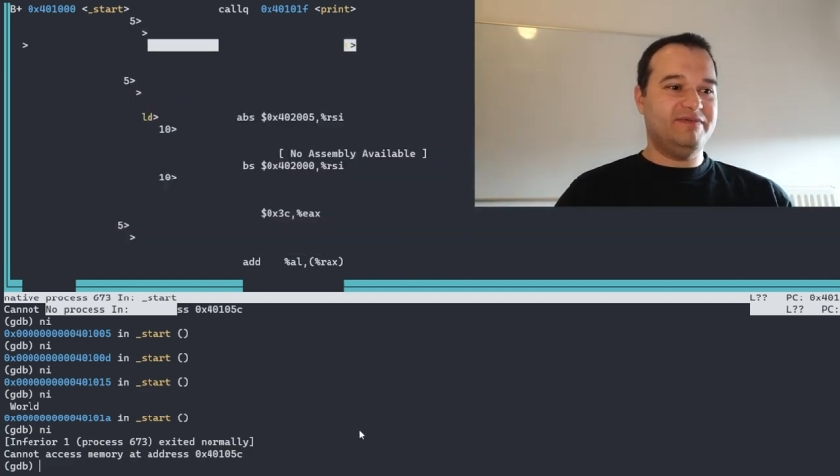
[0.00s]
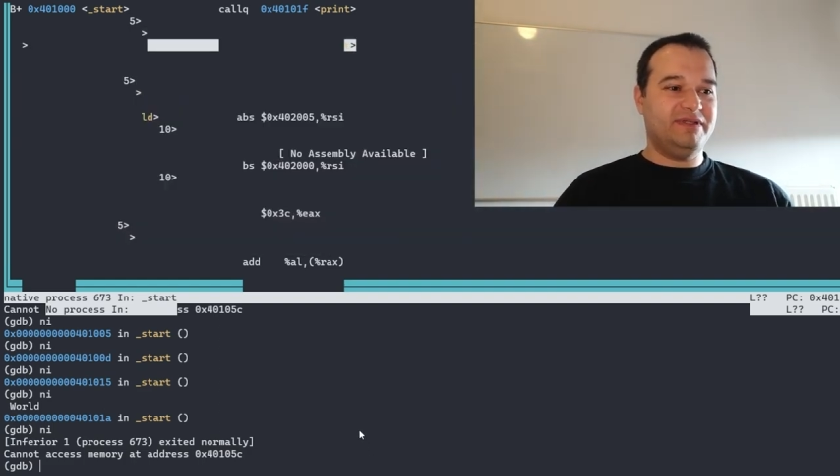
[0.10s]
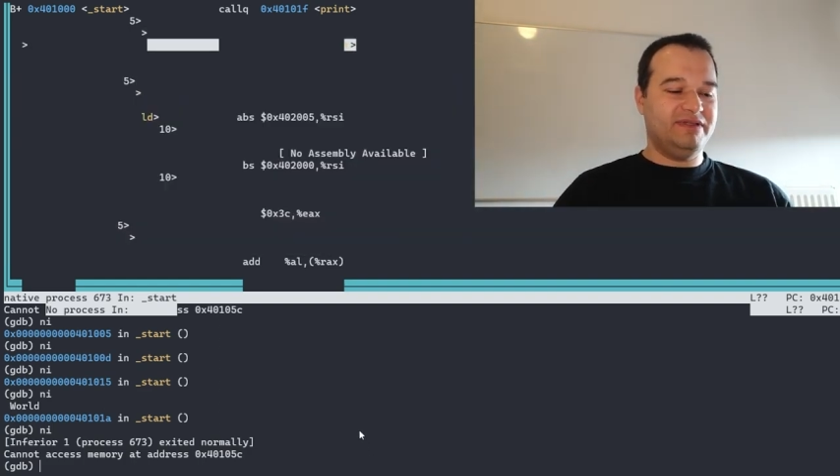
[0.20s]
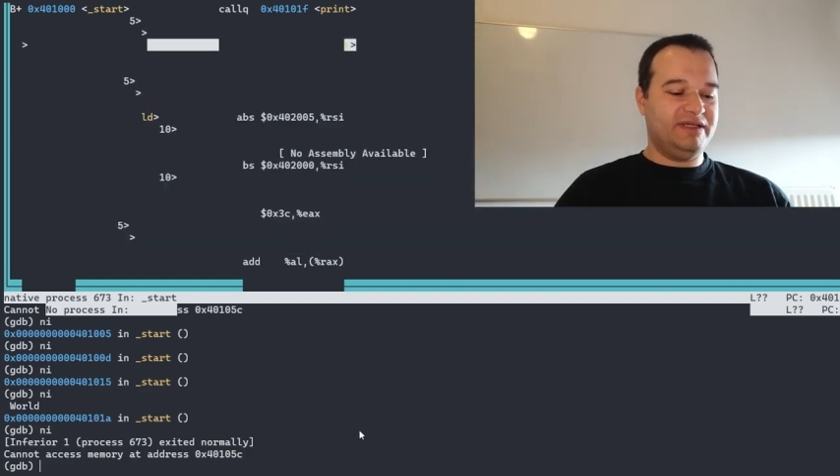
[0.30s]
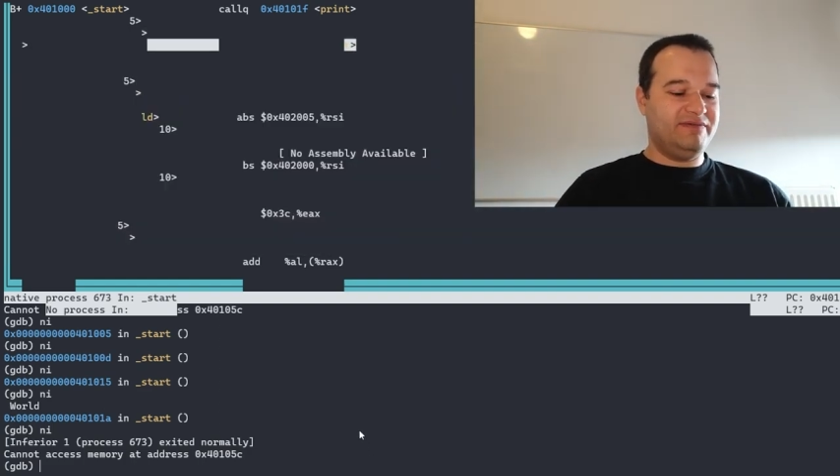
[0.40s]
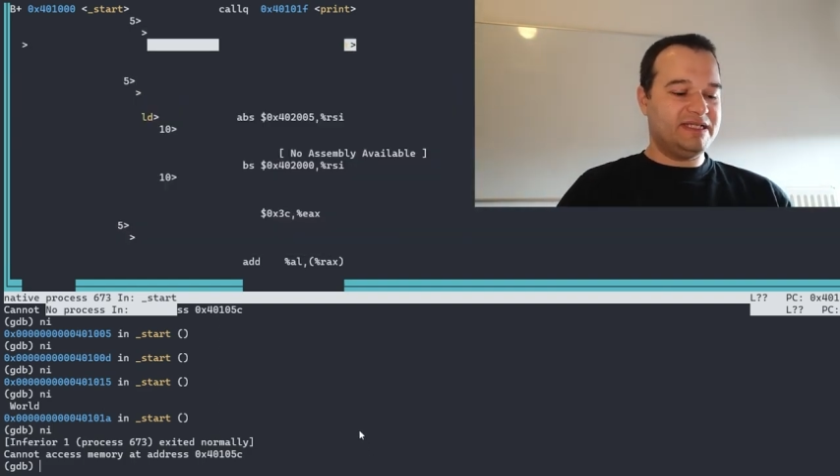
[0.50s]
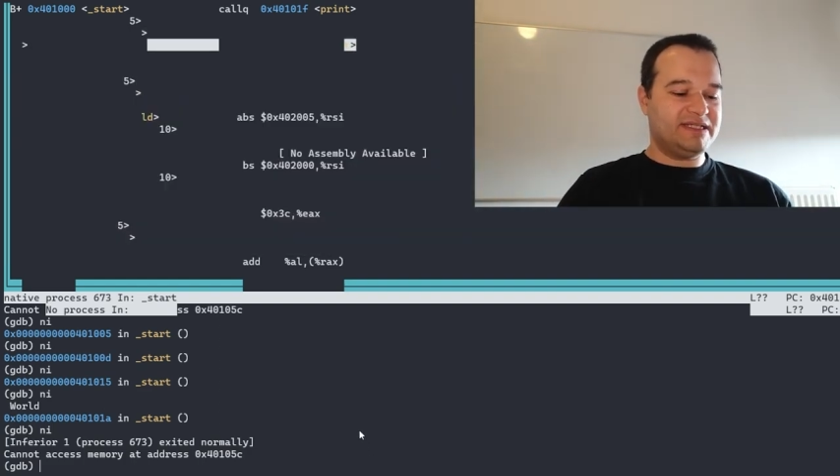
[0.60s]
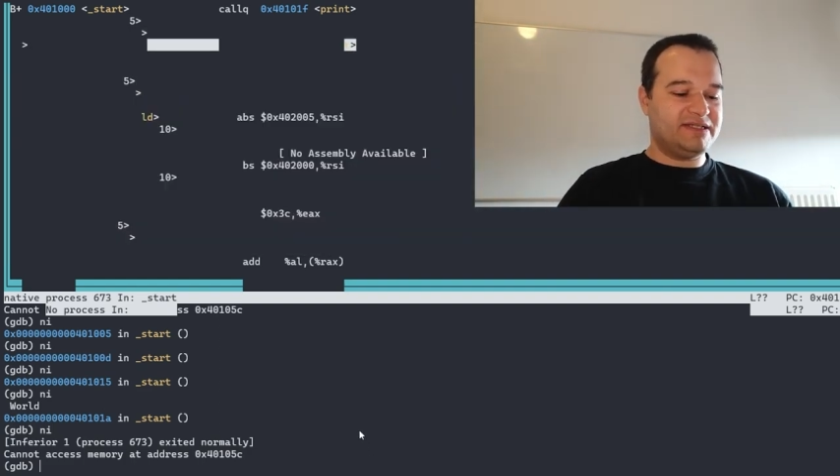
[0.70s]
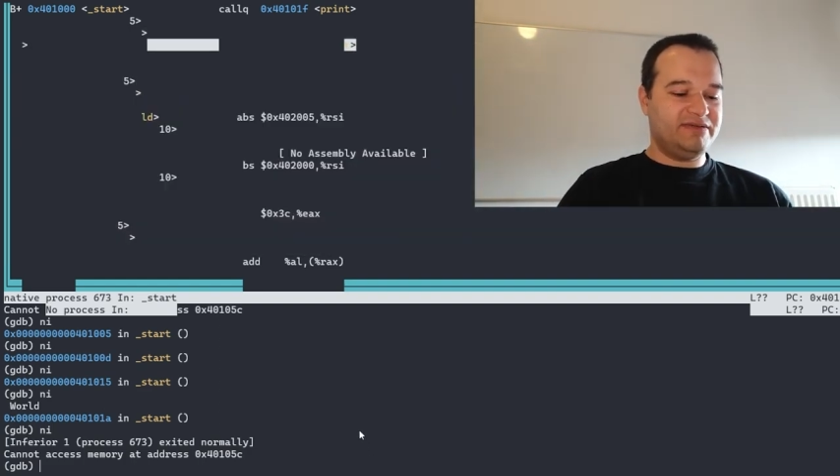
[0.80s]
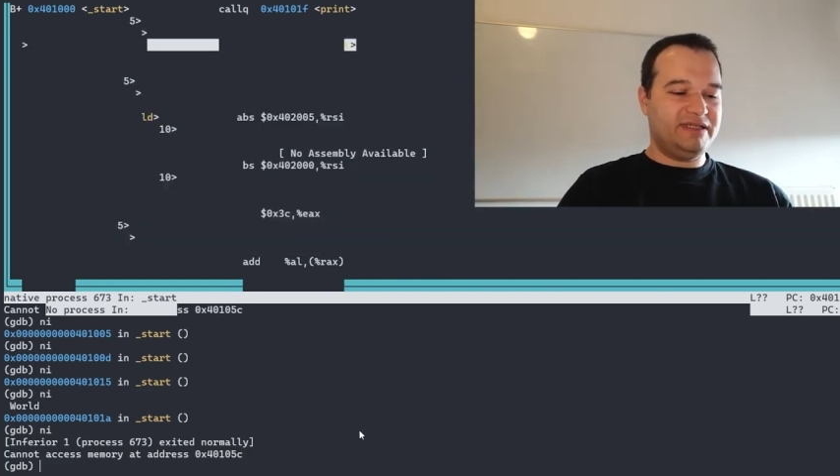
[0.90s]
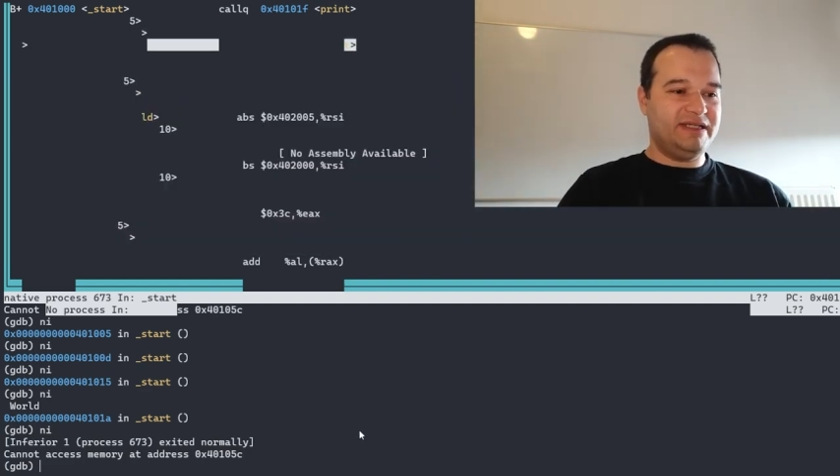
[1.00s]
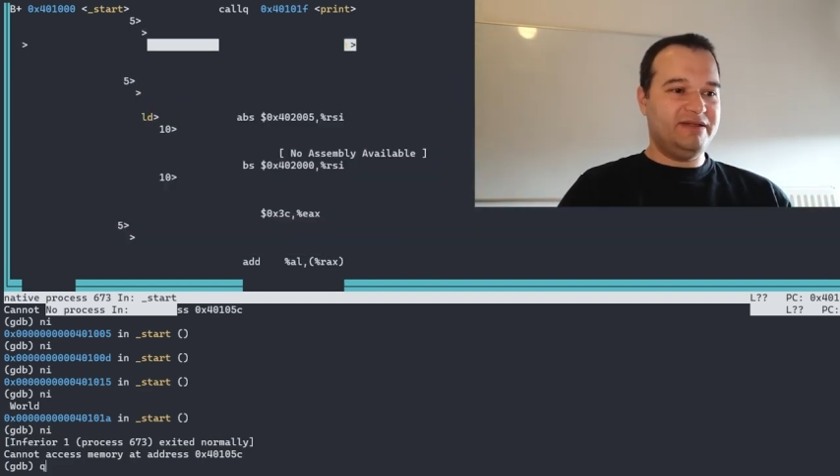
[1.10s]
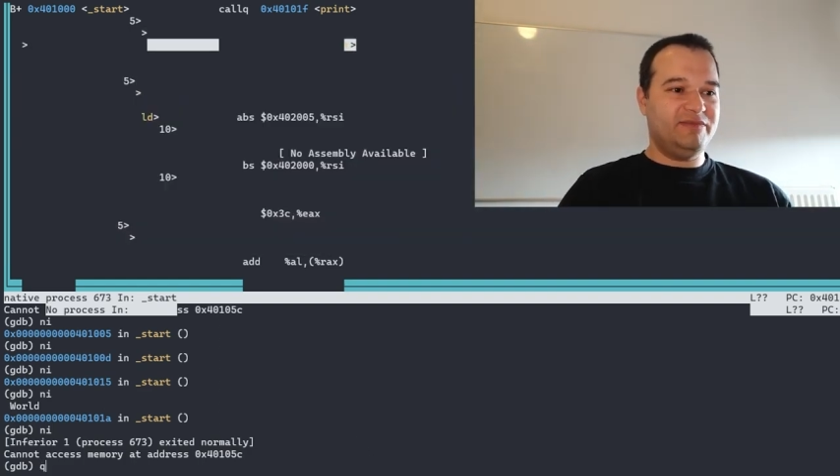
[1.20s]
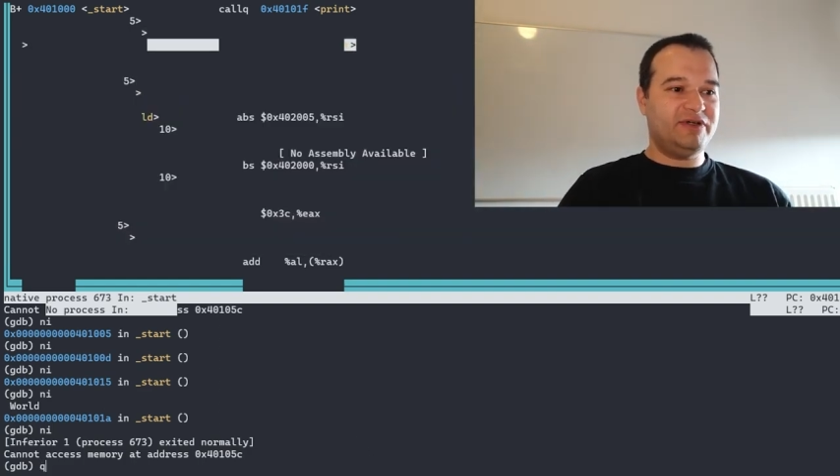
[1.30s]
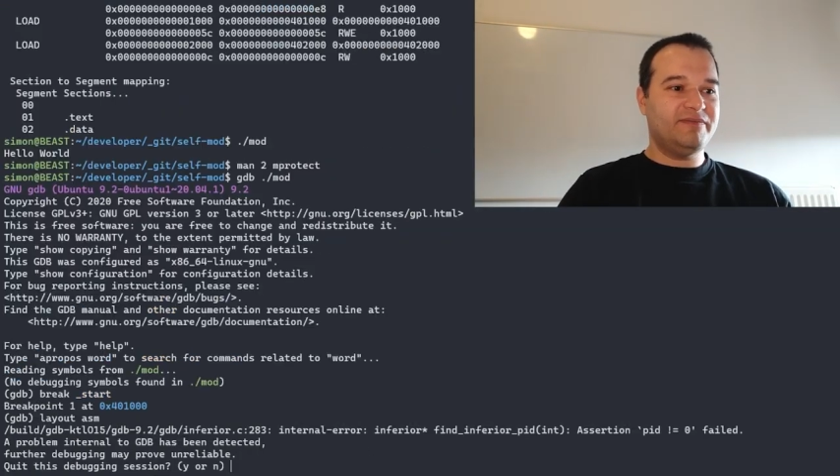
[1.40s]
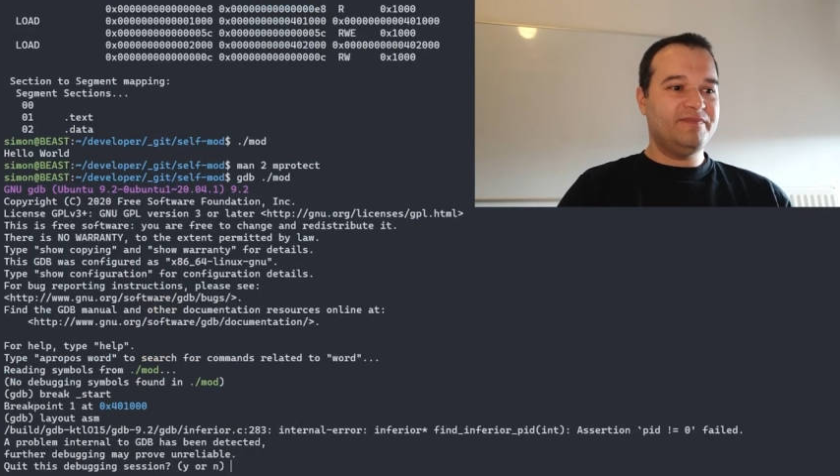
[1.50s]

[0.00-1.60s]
we don't have access to it anymore.